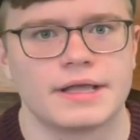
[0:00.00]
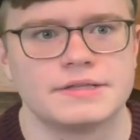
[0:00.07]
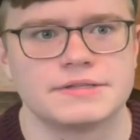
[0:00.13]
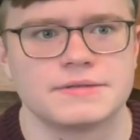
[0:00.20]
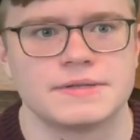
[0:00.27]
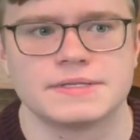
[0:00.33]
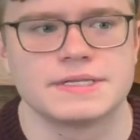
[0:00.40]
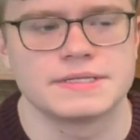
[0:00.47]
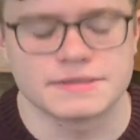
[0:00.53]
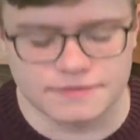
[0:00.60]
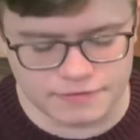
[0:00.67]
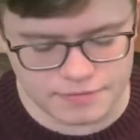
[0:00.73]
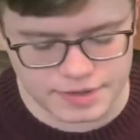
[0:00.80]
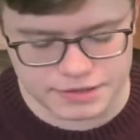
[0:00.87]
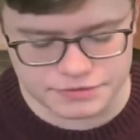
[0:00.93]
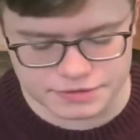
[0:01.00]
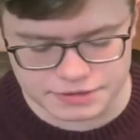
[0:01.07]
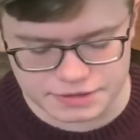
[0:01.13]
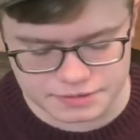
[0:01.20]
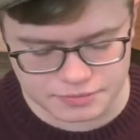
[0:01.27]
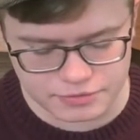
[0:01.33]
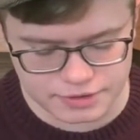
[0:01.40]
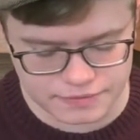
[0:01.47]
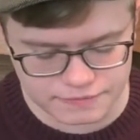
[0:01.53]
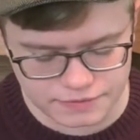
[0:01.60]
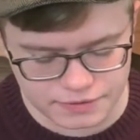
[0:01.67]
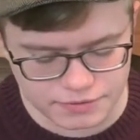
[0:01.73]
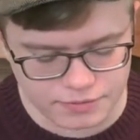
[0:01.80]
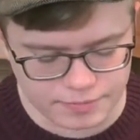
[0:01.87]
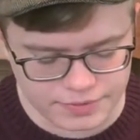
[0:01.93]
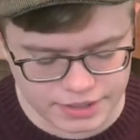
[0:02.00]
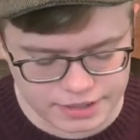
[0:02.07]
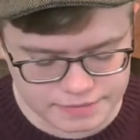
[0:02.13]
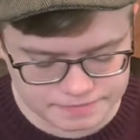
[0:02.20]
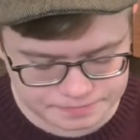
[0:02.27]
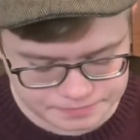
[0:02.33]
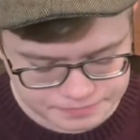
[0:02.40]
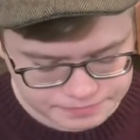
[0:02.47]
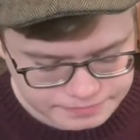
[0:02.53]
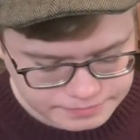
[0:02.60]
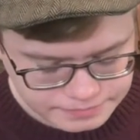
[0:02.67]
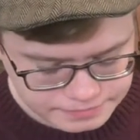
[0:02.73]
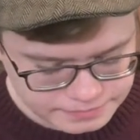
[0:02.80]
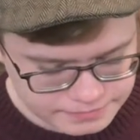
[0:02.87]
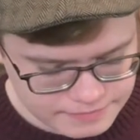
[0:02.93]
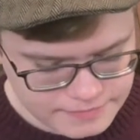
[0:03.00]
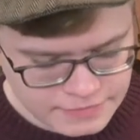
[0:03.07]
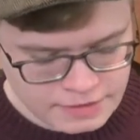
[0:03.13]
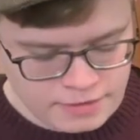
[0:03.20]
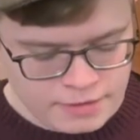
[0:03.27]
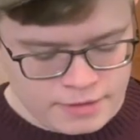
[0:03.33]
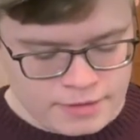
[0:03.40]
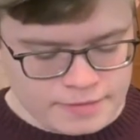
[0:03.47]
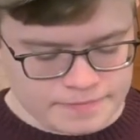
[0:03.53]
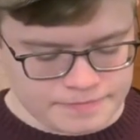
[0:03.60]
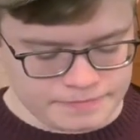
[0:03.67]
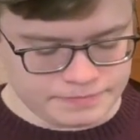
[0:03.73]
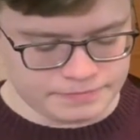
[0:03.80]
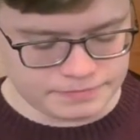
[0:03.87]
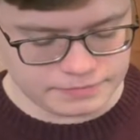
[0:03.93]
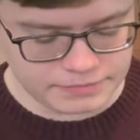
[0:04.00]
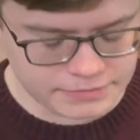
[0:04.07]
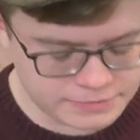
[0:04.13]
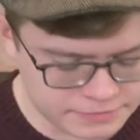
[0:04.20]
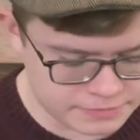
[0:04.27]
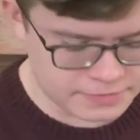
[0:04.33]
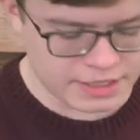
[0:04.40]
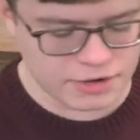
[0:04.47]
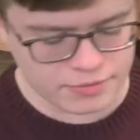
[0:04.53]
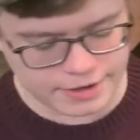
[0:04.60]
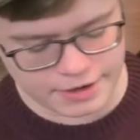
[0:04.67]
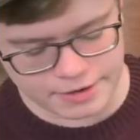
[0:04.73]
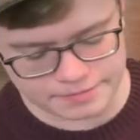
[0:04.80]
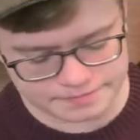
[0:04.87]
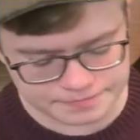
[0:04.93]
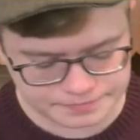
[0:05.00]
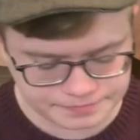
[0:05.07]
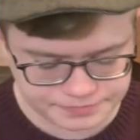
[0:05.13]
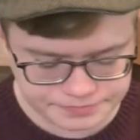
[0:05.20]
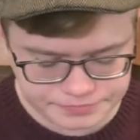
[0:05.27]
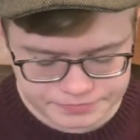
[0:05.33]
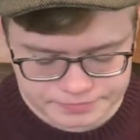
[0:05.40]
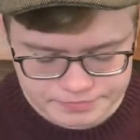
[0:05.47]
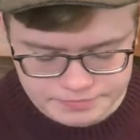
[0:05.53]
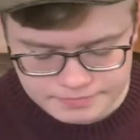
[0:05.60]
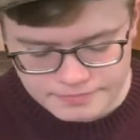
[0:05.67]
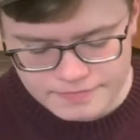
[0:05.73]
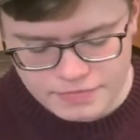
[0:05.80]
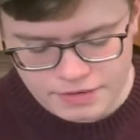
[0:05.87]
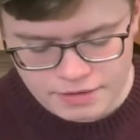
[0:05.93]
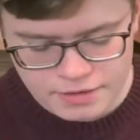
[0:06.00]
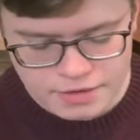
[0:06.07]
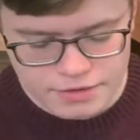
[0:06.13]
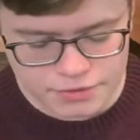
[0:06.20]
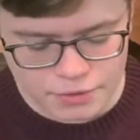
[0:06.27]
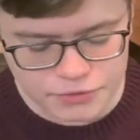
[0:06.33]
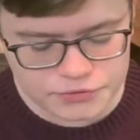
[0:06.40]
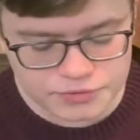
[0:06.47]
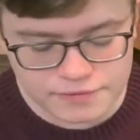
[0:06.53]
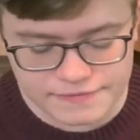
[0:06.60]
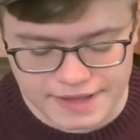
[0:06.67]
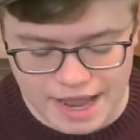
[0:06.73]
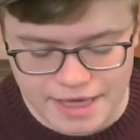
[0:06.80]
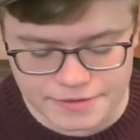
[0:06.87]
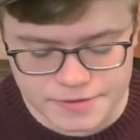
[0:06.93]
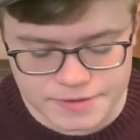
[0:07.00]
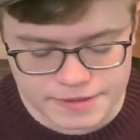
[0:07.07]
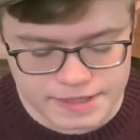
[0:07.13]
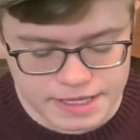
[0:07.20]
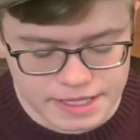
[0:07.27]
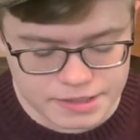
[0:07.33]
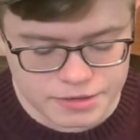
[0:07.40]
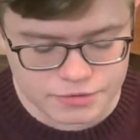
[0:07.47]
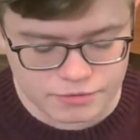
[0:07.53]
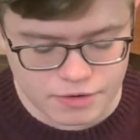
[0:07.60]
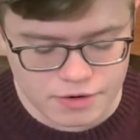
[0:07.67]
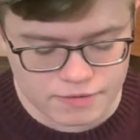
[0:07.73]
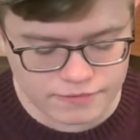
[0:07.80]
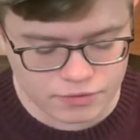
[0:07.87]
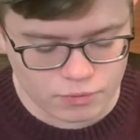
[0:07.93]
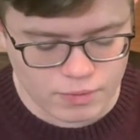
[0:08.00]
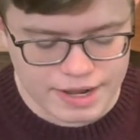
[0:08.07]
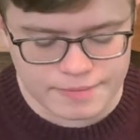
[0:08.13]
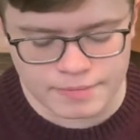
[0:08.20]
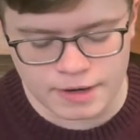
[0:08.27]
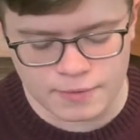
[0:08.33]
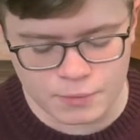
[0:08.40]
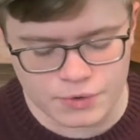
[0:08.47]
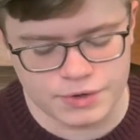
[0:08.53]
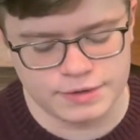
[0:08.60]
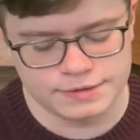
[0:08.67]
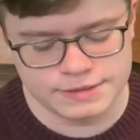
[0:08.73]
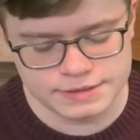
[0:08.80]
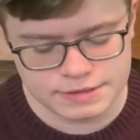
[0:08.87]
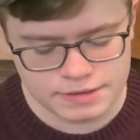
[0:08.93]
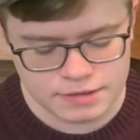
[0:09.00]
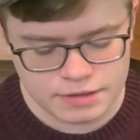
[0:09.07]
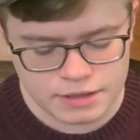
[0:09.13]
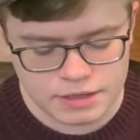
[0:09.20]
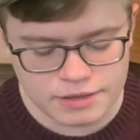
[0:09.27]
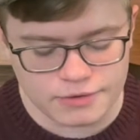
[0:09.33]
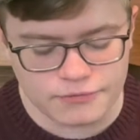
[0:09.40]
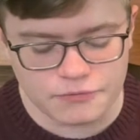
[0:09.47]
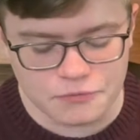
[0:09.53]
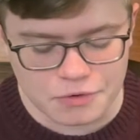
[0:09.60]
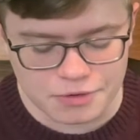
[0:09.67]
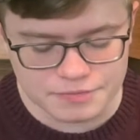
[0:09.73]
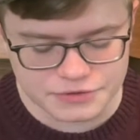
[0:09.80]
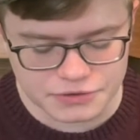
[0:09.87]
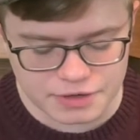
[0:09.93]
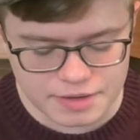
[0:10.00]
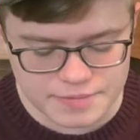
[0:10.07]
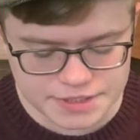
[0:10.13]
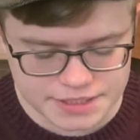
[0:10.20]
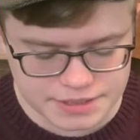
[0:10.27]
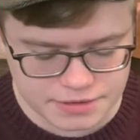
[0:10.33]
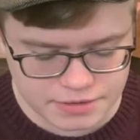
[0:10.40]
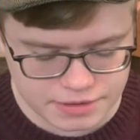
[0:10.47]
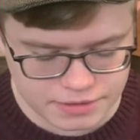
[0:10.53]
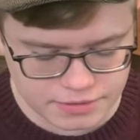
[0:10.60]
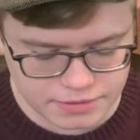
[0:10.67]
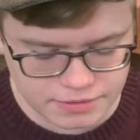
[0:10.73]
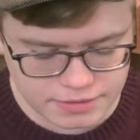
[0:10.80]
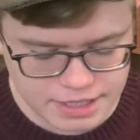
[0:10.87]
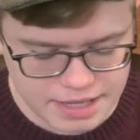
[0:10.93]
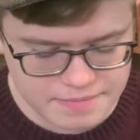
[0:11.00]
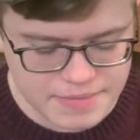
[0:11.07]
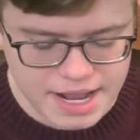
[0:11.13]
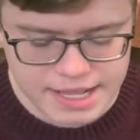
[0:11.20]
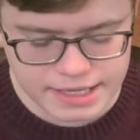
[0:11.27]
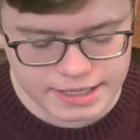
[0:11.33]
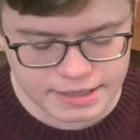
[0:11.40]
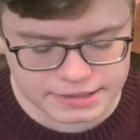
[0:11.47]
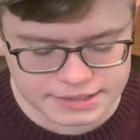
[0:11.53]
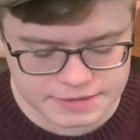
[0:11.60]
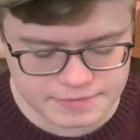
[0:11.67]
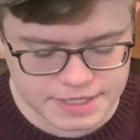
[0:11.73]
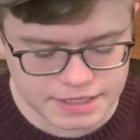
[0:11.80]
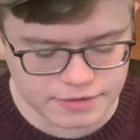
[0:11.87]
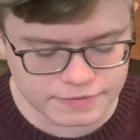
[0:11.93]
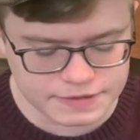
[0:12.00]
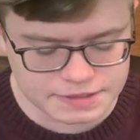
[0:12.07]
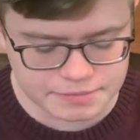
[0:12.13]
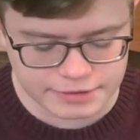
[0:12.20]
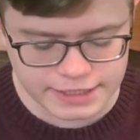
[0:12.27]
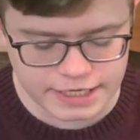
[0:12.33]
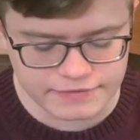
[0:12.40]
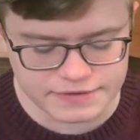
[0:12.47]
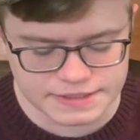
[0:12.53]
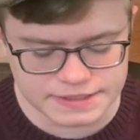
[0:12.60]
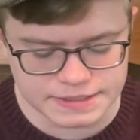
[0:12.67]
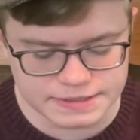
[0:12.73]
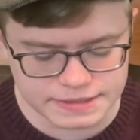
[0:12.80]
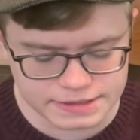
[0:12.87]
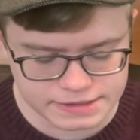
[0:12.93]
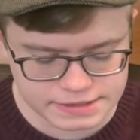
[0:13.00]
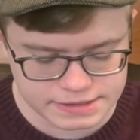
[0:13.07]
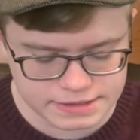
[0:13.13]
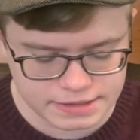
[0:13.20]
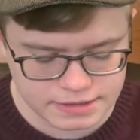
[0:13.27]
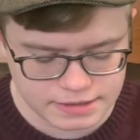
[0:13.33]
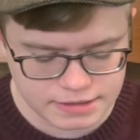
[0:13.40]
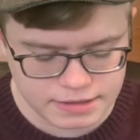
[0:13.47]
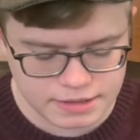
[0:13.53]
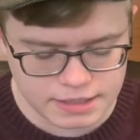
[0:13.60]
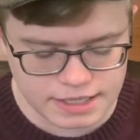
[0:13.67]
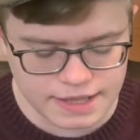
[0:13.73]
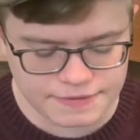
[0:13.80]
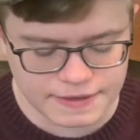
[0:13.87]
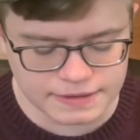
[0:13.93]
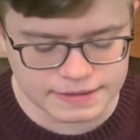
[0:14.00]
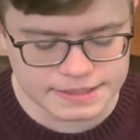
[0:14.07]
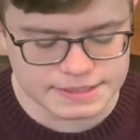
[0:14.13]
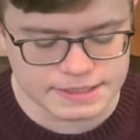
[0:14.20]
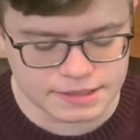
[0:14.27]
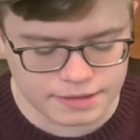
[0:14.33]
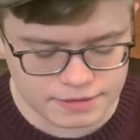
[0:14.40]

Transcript: And so this isn't from Idris's point of view, but here we go. Those who have gathered in the inner grove await my words. Their forms are immaterial, and many cannot speak on this plane of existence. Yet they listen.